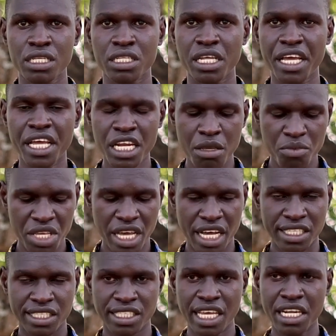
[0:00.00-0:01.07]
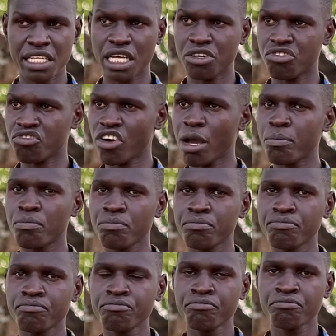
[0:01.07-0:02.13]
The enemy has set the trap,
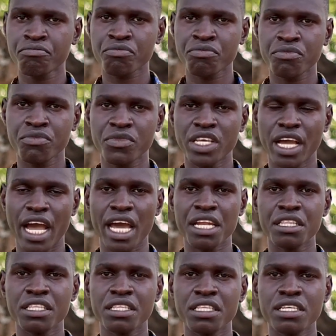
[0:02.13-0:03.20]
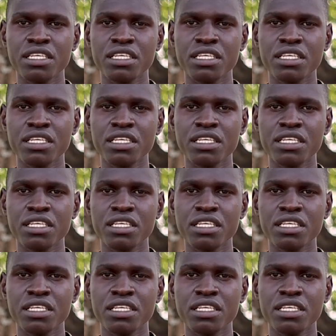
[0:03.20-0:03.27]
and